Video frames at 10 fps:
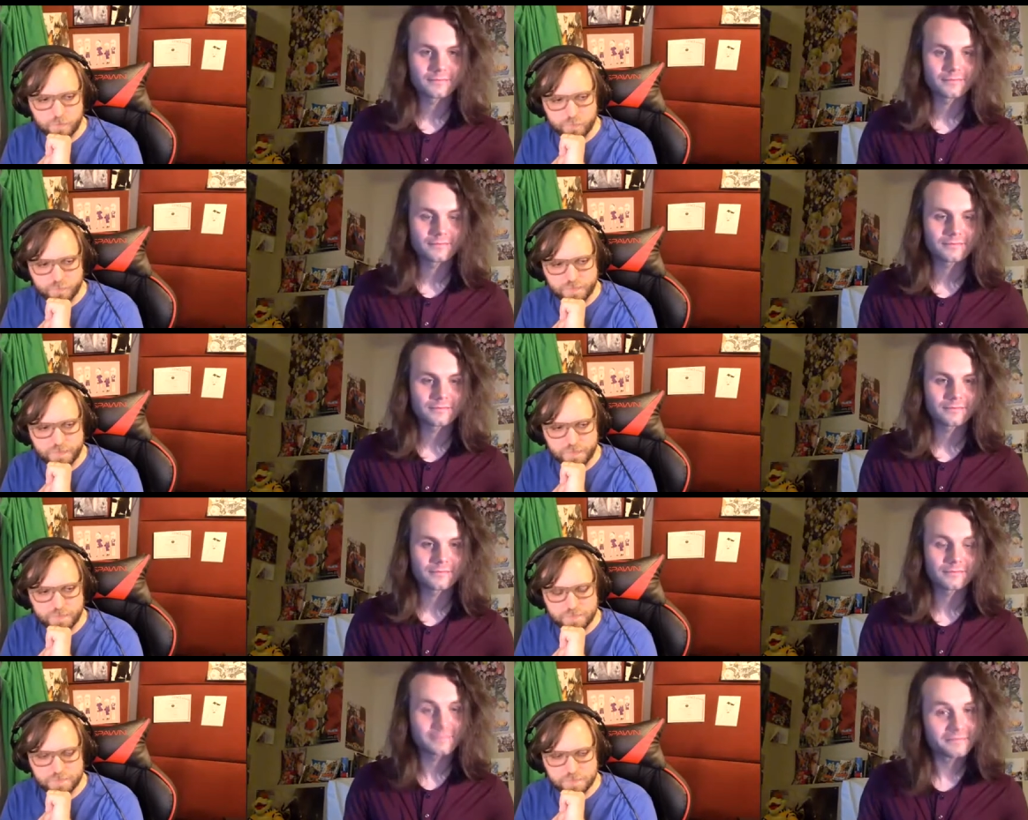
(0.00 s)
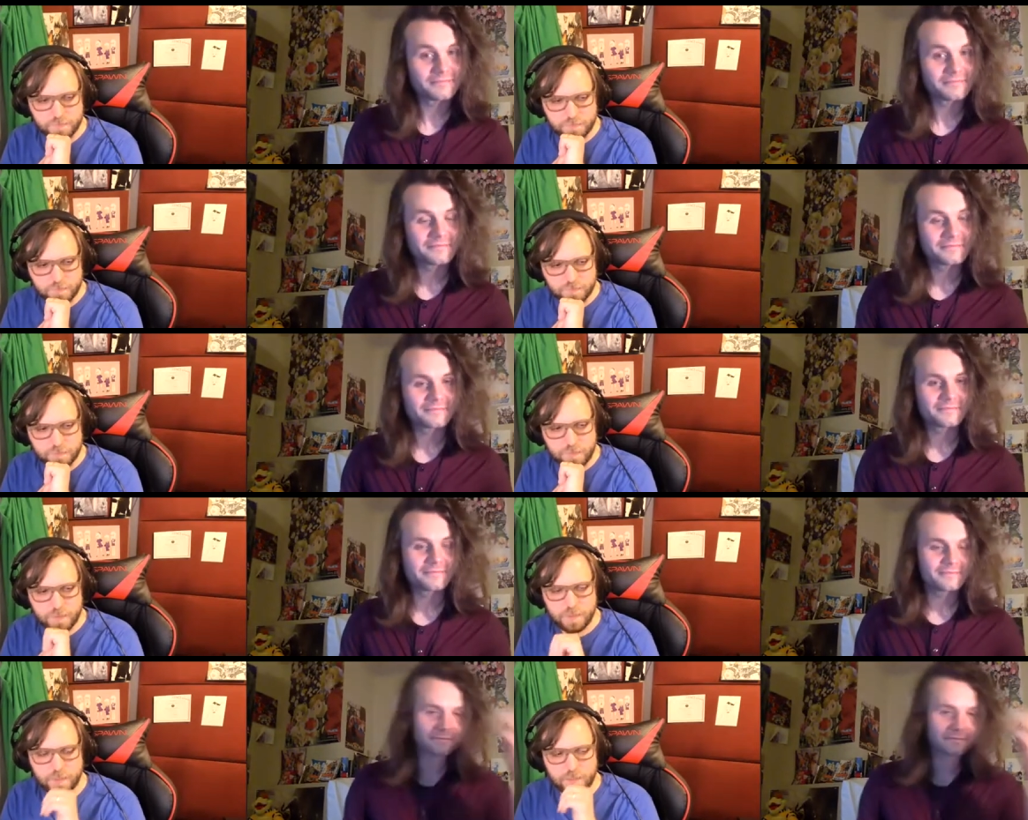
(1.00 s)
Speaker 1: who plays
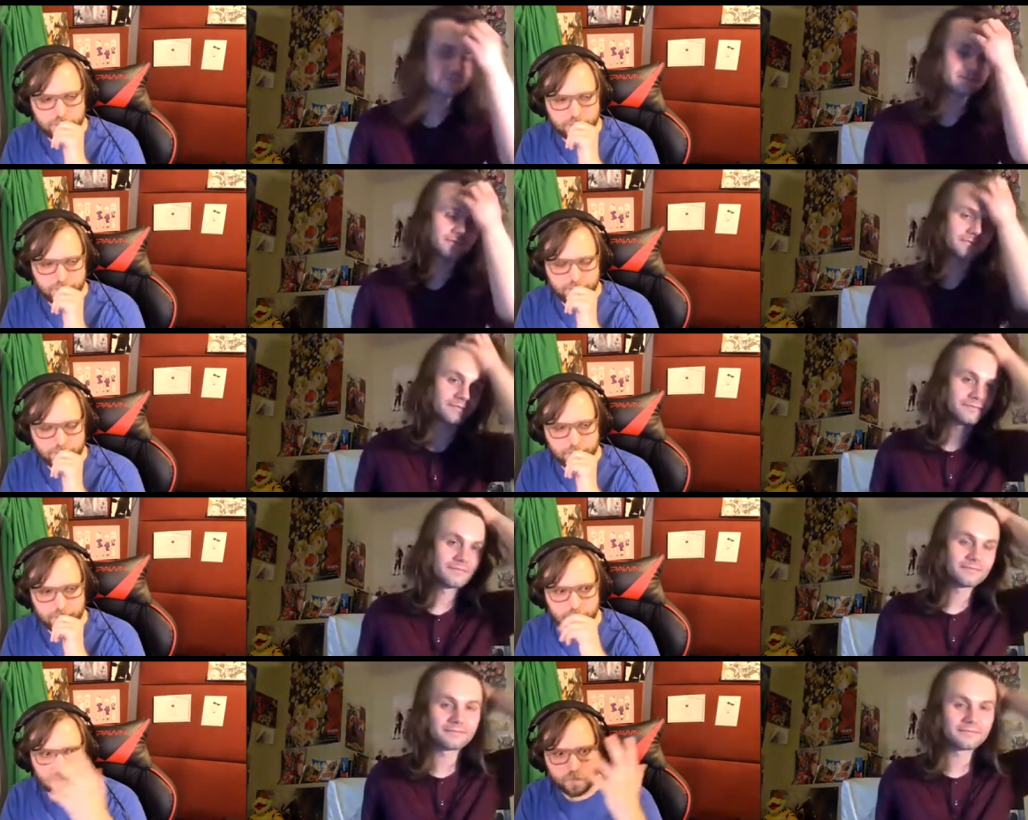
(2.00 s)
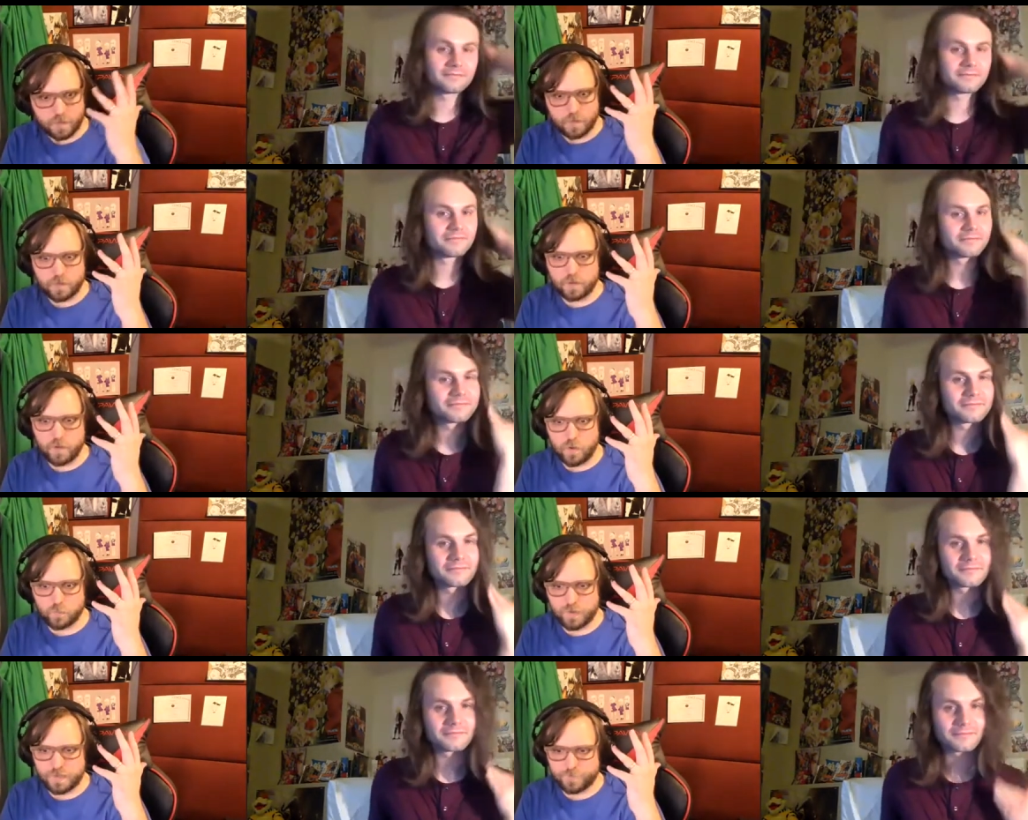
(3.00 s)
uh uh uh oh,
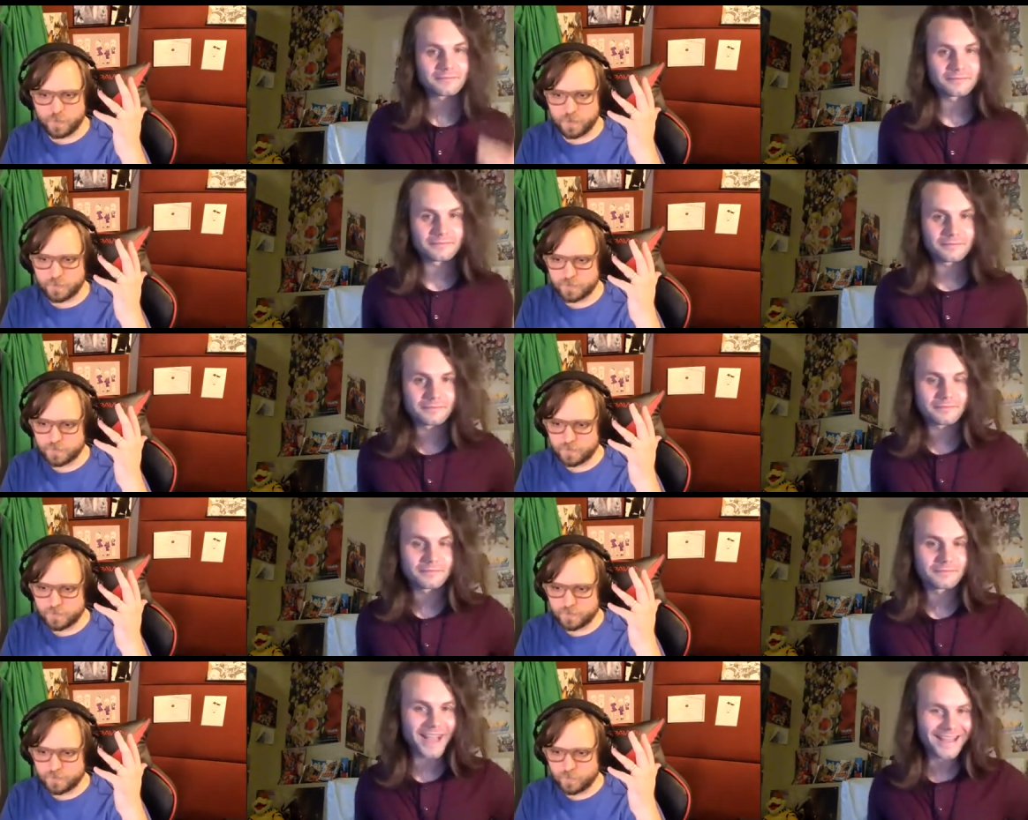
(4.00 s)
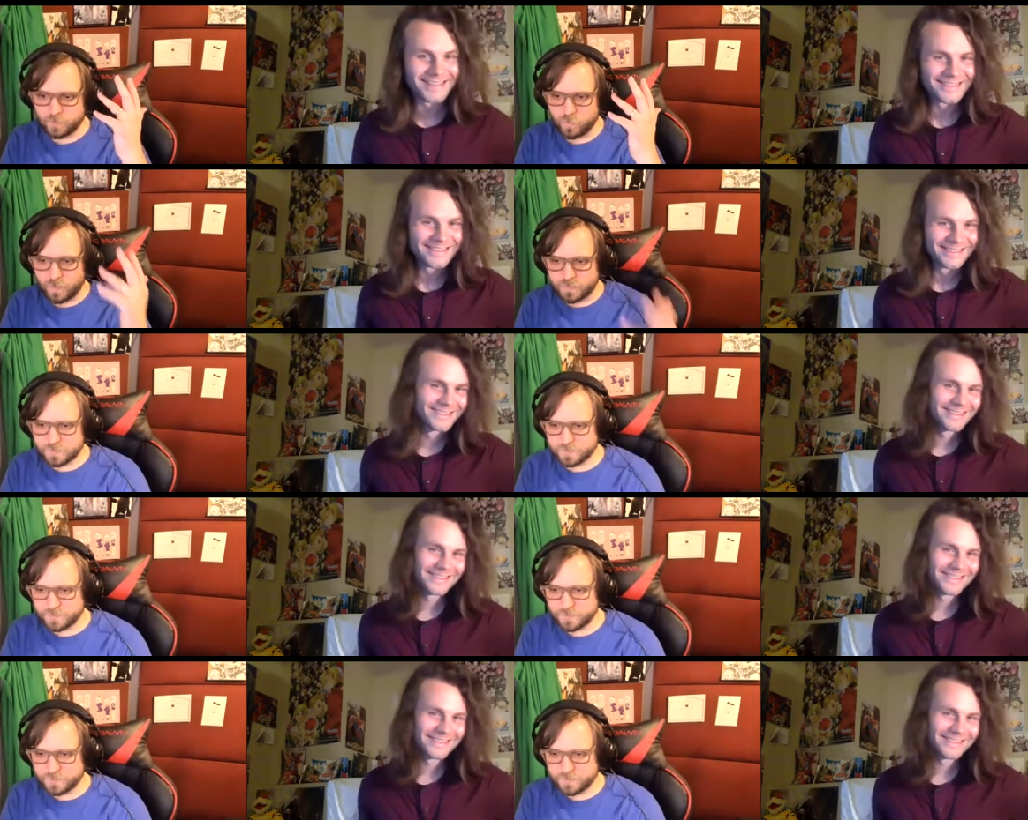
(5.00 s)
brain fart. what is